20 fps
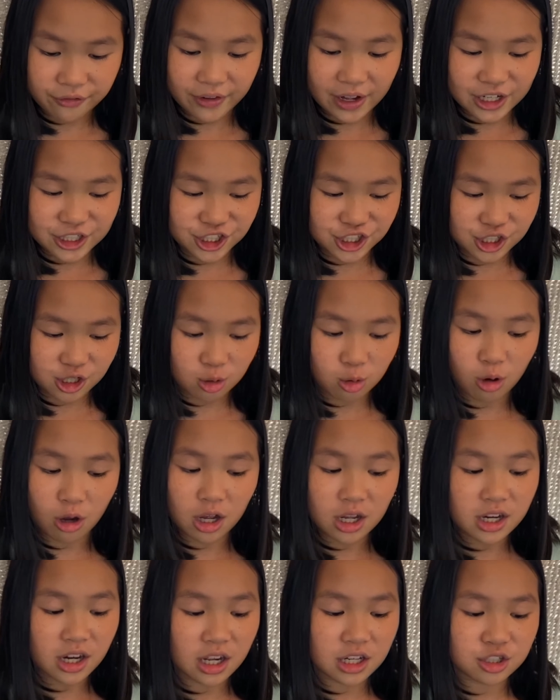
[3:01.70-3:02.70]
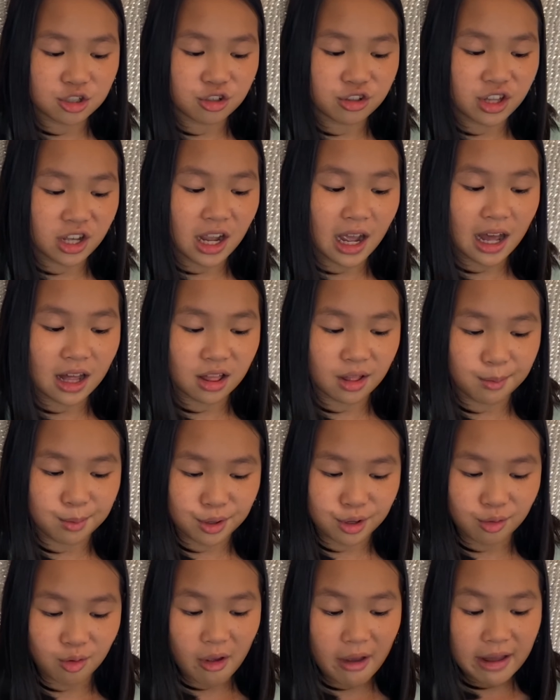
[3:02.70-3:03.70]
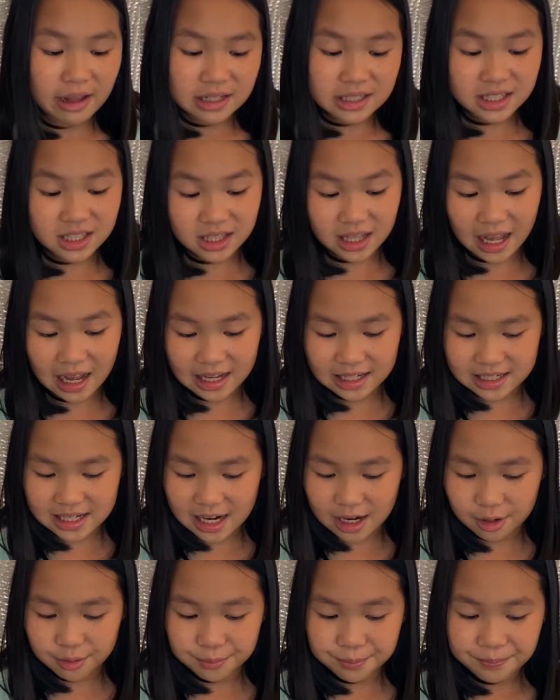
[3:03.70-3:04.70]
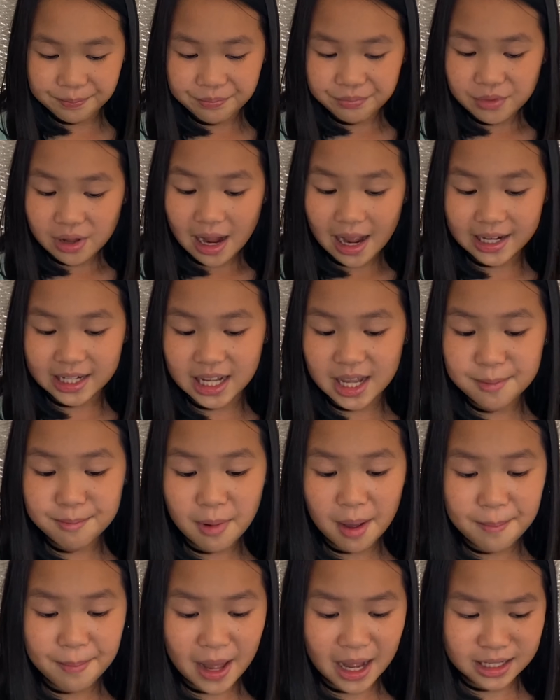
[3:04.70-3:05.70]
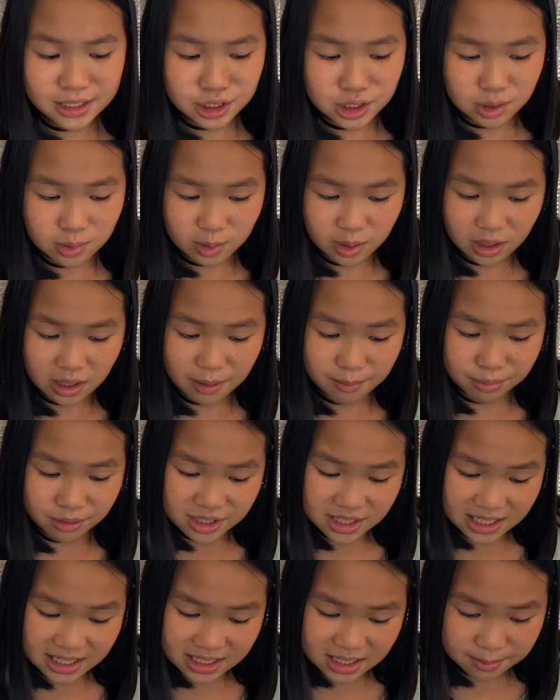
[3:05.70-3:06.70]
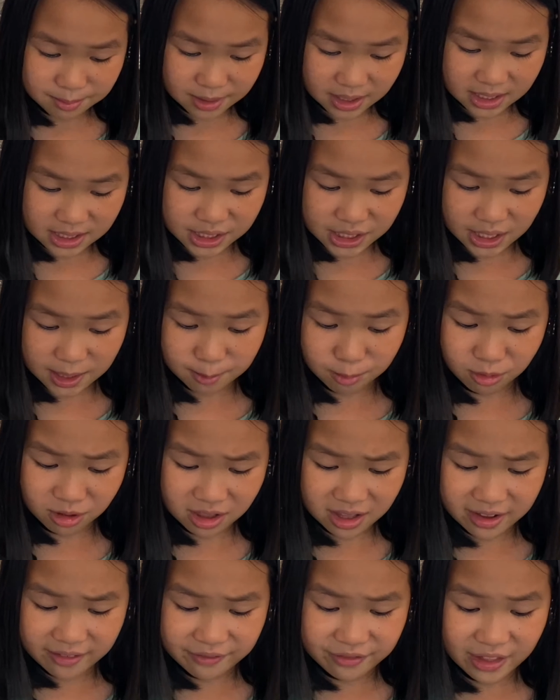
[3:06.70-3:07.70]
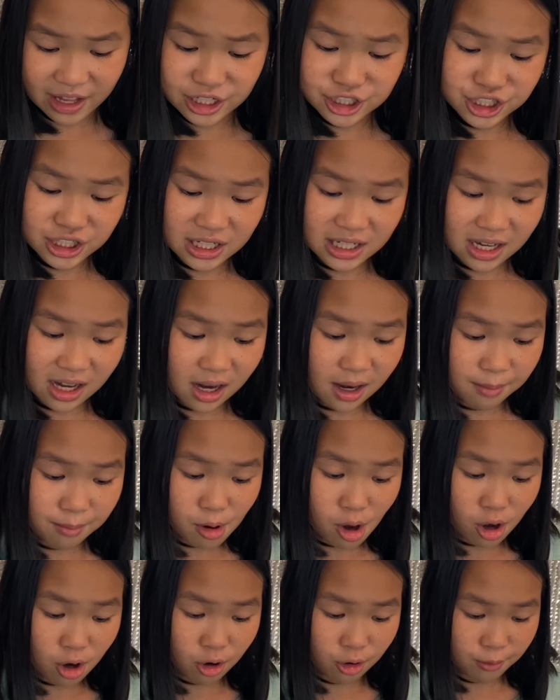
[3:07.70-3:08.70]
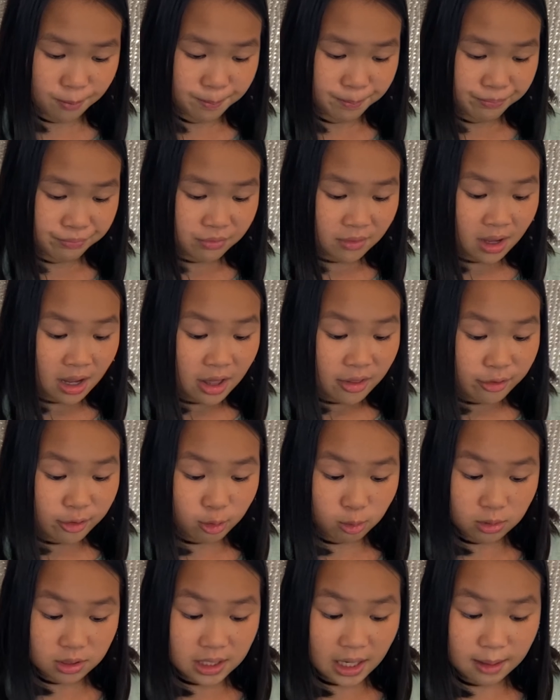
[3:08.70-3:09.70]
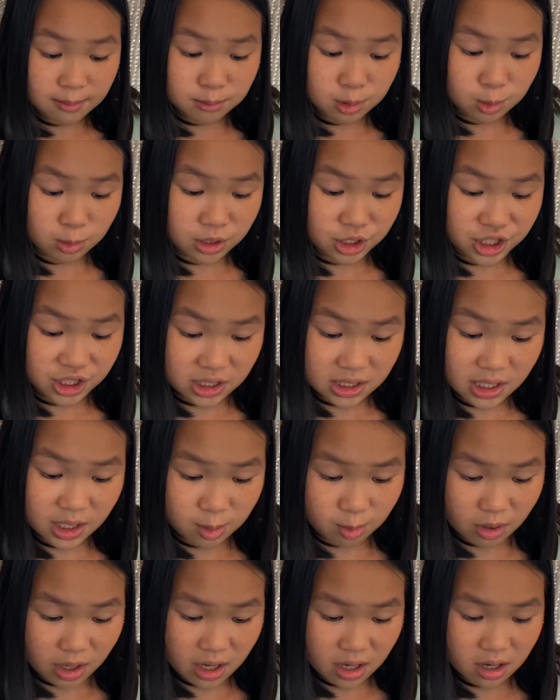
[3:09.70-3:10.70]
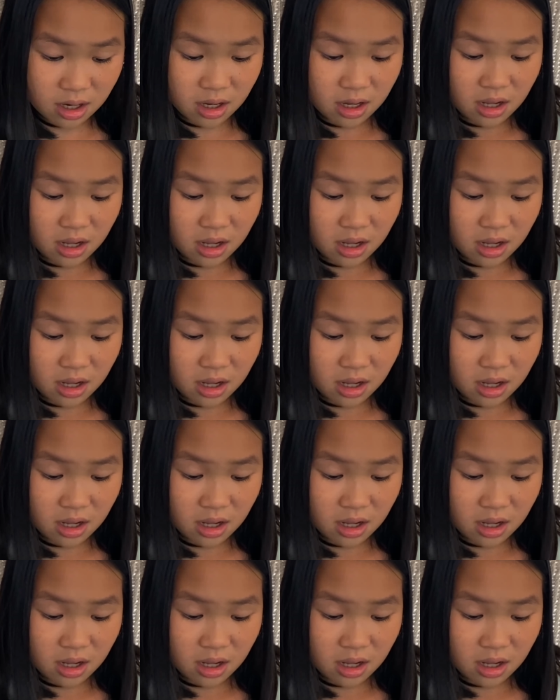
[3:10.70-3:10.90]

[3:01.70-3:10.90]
as she crawled under the kulambo to lie down. I'd keep my back to her and pretend to be asleep, relieved that she had come home. There were times when she did win,